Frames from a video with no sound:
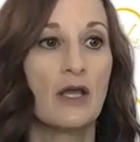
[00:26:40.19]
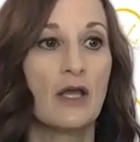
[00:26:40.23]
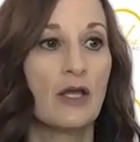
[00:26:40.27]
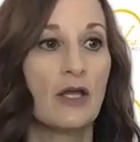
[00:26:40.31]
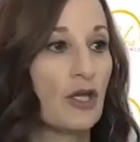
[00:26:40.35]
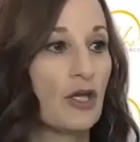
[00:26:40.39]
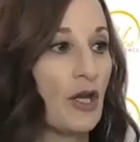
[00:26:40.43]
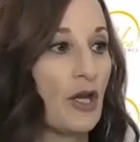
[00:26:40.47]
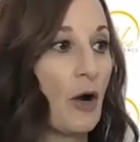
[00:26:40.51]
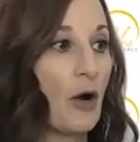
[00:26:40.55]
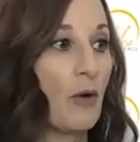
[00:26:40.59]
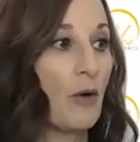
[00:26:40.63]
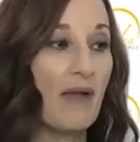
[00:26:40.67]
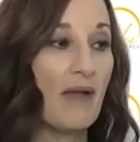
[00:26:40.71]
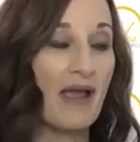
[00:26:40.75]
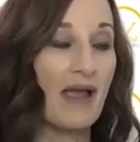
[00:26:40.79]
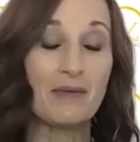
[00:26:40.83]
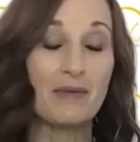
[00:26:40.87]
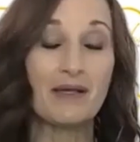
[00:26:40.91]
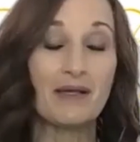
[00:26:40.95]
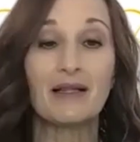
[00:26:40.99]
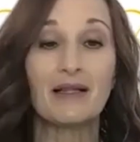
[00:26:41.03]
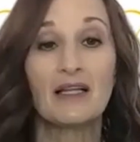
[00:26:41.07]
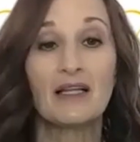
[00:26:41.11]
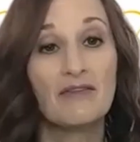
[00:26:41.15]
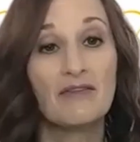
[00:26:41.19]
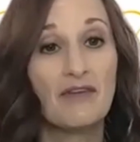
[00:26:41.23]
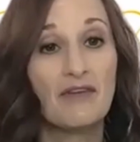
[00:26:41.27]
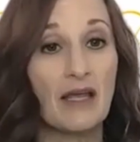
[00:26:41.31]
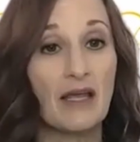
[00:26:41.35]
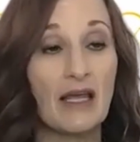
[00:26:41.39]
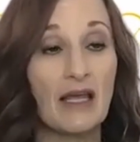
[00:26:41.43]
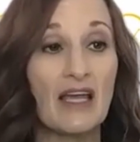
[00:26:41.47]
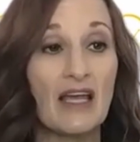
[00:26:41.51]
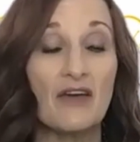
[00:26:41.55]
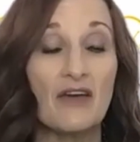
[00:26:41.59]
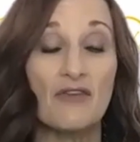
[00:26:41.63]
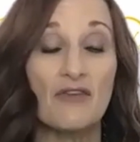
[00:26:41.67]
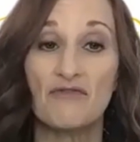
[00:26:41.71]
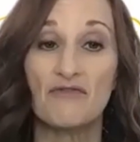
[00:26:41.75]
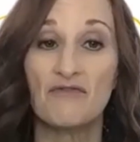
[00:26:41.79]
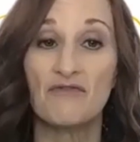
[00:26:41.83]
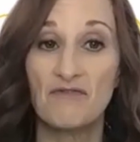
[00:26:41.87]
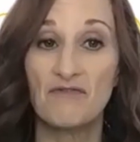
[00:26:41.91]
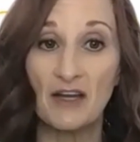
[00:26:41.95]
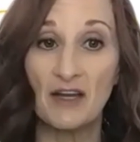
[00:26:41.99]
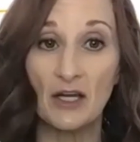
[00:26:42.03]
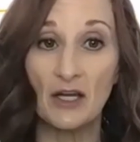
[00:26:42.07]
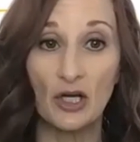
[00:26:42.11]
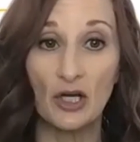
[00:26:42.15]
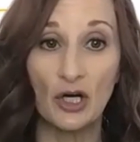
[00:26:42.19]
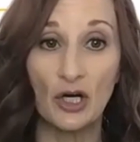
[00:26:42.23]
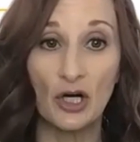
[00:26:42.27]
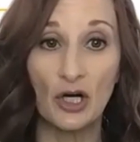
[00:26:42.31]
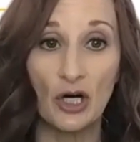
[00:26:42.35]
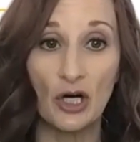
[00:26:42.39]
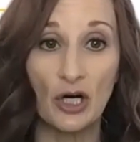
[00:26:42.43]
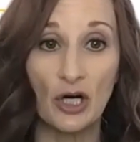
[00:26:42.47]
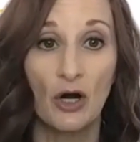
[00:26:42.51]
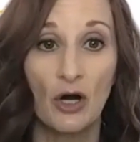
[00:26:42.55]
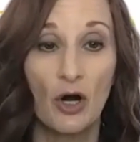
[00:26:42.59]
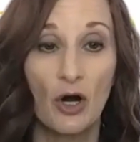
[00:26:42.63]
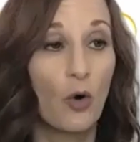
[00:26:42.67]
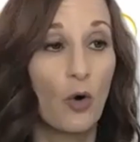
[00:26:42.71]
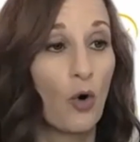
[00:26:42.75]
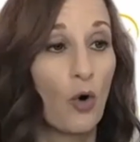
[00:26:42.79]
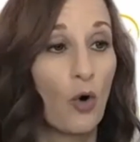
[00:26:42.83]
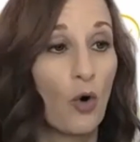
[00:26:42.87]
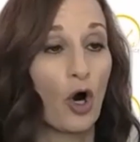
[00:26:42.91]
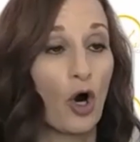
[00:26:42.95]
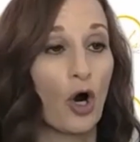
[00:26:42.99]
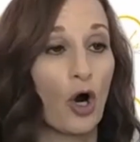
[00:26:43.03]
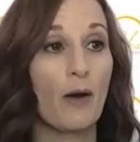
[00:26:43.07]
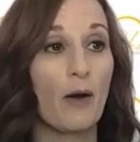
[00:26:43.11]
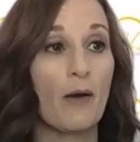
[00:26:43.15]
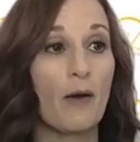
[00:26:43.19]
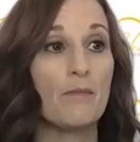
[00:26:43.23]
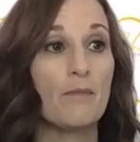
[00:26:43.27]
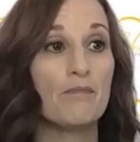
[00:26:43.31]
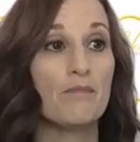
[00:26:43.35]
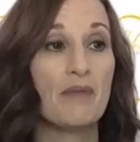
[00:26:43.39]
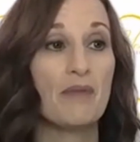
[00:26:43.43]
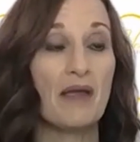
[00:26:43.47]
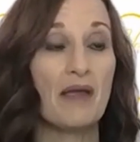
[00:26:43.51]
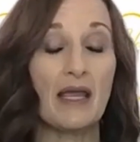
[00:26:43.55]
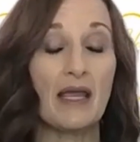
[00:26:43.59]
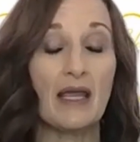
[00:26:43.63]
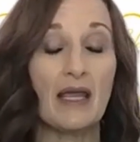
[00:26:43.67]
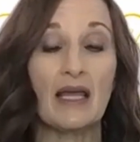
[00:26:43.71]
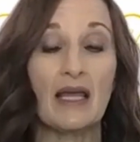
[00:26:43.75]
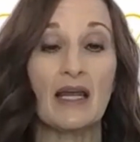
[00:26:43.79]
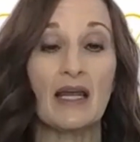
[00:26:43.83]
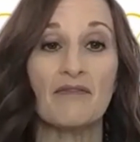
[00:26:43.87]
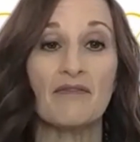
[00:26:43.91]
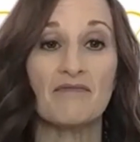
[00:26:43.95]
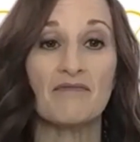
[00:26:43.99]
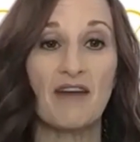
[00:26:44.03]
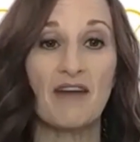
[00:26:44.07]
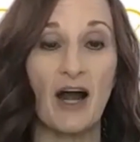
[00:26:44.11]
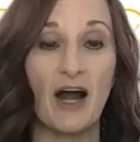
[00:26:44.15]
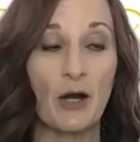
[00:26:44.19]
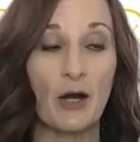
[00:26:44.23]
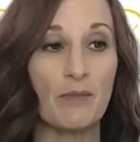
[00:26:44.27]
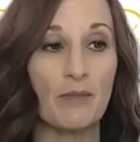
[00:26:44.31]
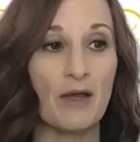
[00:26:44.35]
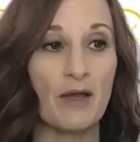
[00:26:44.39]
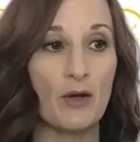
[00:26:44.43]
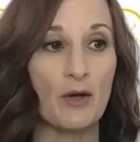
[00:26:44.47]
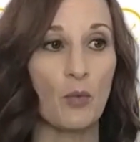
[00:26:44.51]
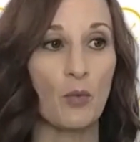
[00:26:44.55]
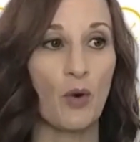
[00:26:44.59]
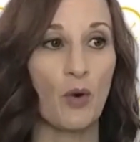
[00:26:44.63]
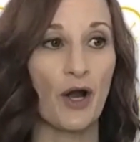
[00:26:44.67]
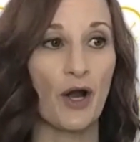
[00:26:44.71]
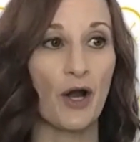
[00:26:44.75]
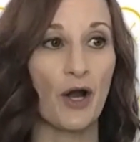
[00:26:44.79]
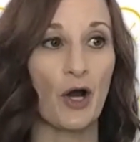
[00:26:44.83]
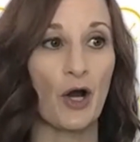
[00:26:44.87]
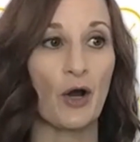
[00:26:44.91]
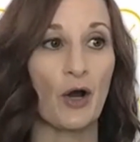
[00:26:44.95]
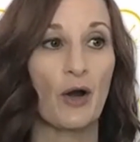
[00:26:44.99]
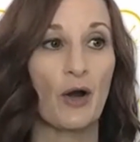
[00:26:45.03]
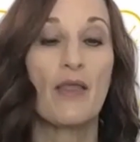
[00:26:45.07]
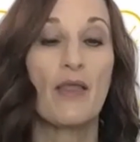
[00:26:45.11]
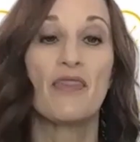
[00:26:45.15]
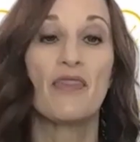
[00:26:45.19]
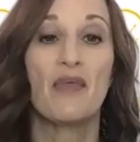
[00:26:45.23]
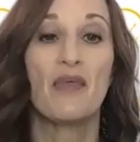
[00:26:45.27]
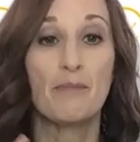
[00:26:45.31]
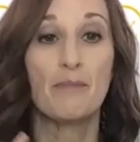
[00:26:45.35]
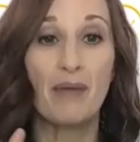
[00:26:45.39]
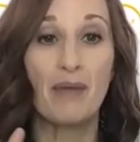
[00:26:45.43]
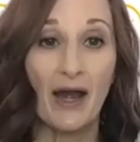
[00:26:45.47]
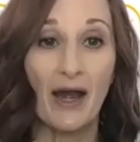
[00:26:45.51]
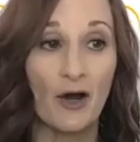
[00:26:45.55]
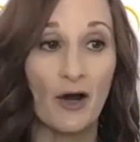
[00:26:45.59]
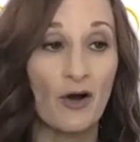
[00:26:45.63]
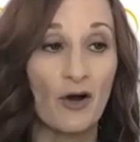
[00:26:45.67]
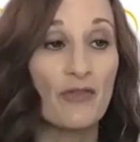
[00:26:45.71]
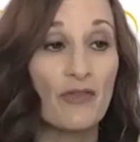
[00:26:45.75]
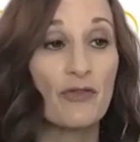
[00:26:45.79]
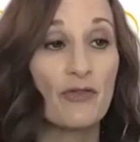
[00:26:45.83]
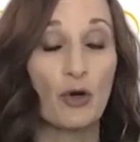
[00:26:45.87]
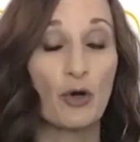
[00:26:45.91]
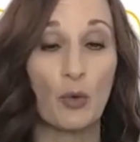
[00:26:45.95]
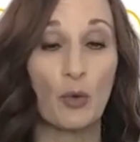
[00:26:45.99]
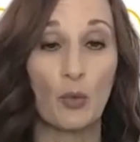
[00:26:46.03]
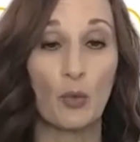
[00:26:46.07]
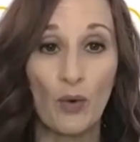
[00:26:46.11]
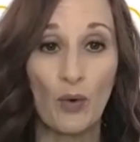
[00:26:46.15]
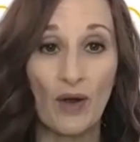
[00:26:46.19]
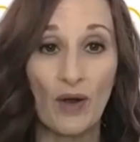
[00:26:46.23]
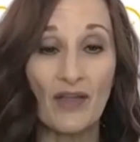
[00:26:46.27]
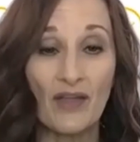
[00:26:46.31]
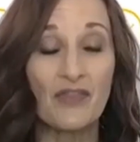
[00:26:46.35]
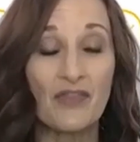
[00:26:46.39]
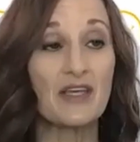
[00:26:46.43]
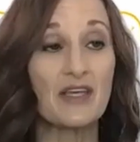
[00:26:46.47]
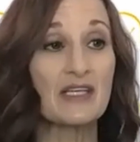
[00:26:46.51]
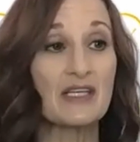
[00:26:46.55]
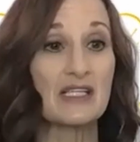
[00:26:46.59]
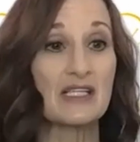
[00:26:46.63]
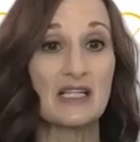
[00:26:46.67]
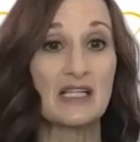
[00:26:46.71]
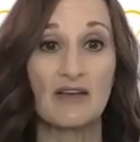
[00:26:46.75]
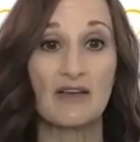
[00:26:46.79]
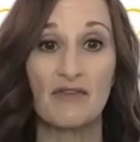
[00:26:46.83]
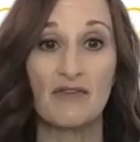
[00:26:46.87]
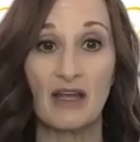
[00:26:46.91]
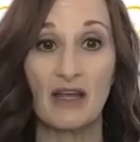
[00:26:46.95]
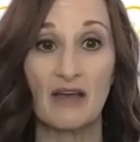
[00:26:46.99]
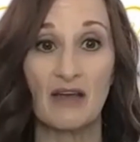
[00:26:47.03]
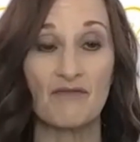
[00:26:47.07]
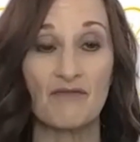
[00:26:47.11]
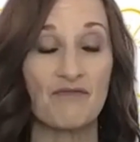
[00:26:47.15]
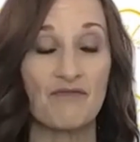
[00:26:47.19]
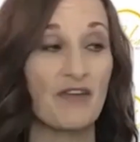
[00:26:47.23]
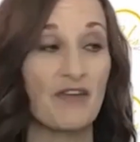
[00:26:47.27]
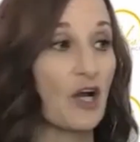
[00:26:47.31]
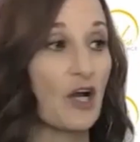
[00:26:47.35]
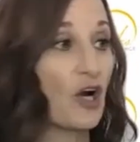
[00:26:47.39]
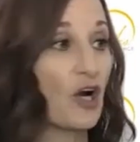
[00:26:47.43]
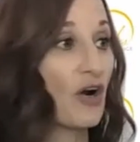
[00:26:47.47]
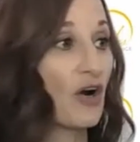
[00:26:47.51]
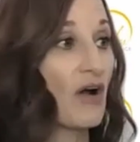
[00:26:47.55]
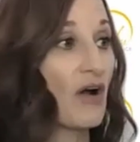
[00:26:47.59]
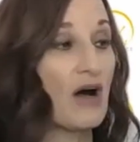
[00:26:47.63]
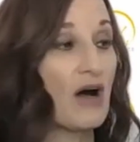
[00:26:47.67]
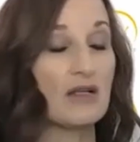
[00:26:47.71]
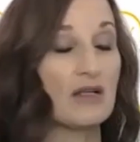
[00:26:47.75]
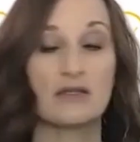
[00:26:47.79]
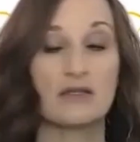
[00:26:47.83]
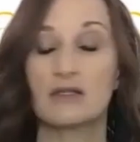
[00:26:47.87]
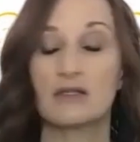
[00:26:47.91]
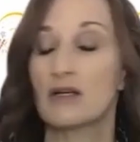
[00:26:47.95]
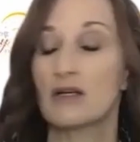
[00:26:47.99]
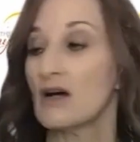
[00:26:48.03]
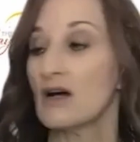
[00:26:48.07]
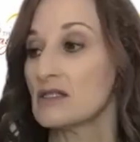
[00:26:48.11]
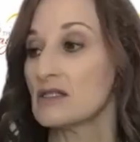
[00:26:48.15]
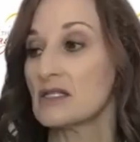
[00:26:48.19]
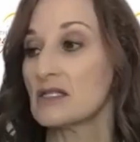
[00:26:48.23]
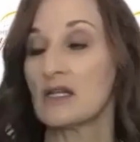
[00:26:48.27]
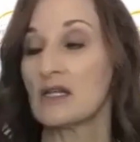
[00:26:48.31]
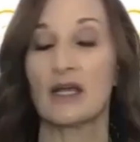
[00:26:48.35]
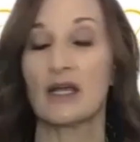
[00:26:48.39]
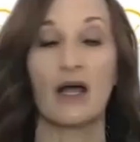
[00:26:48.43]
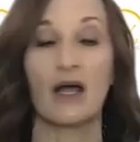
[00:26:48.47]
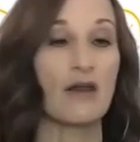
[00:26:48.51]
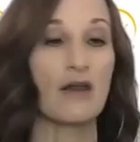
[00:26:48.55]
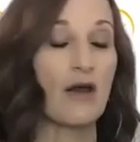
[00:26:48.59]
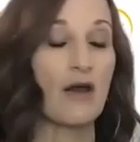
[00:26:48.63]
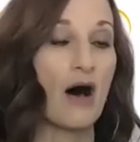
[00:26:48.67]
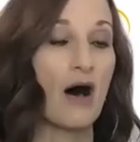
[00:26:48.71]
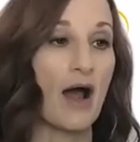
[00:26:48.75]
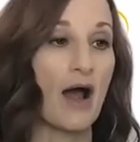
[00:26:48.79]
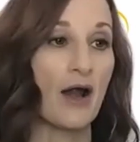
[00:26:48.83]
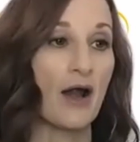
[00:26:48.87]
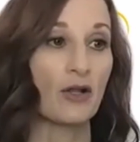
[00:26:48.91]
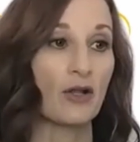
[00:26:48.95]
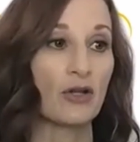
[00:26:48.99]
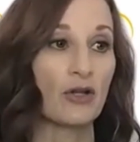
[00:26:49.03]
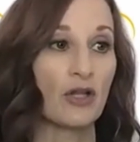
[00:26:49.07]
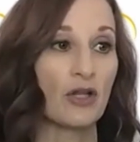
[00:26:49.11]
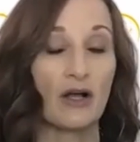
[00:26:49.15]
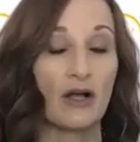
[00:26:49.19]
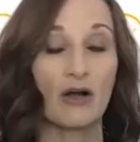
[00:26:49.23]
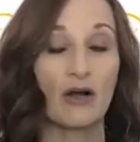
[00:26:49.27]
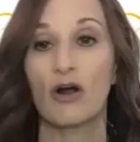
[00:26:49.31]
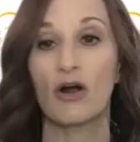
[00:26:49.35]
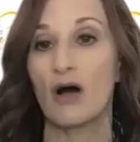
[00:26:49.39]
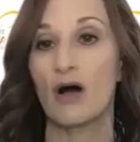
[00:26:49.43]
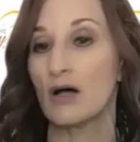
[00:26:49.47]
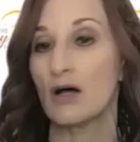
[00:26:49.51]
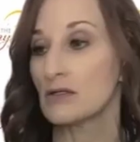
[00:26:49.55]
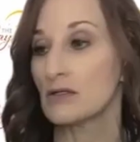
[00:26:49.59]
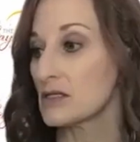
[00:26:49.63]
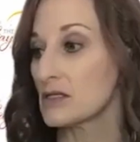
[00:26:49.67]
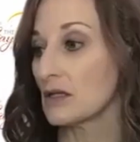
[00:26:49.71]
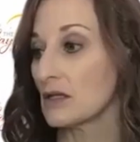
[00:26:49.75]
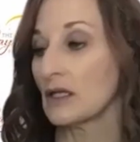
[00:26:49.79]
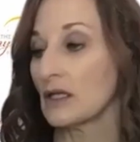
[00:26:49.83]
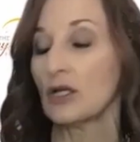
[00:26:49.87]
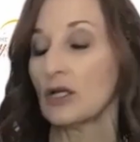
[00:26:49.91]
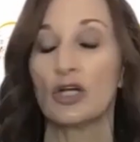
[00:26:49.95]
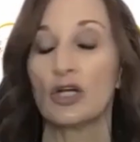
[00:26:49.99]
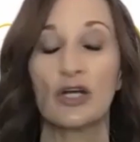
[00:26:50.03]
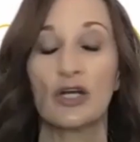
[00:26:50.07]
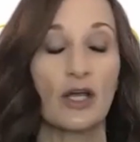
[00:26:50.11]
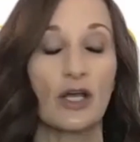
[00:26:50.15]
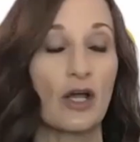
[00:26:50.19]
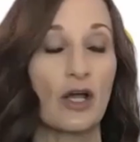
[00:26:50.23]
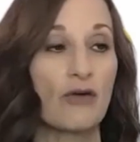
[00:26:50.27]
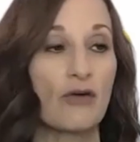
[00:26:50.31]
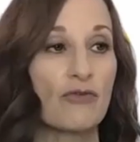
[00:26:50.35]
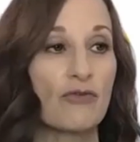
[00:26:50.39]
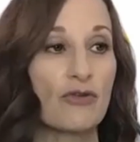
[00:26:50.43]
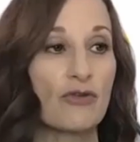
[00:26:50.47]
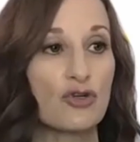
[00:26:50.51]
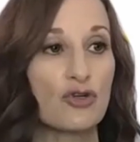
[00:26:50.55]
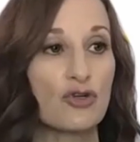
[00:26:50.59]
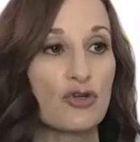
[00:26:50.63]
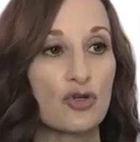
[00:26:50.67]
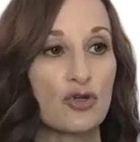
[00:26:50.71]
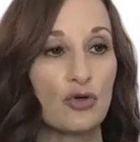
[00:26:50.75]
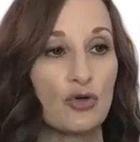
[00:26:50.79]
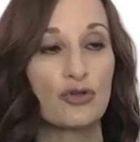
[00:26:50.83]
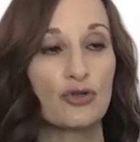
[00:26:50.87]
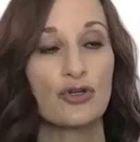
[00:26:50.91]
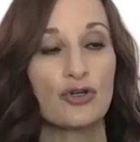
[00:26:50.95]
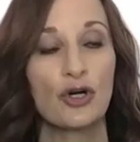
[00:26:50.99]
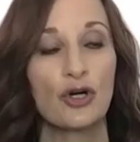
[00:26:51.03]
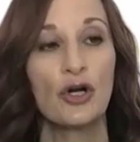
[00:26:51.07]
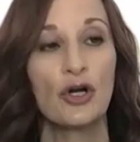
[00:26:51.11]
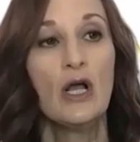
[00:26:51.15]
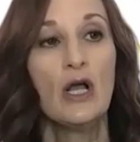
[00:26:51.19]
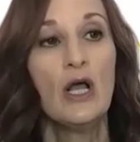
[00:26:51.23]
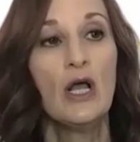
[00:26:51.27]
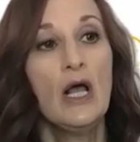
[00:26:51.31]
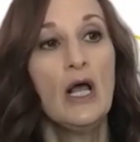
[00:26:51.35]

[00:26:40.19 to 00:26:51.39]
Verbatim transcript: you know, maybe living in fear or being in an environment where the parent they're with is living in fear, constantly on higher look constantly looking over their shoulder.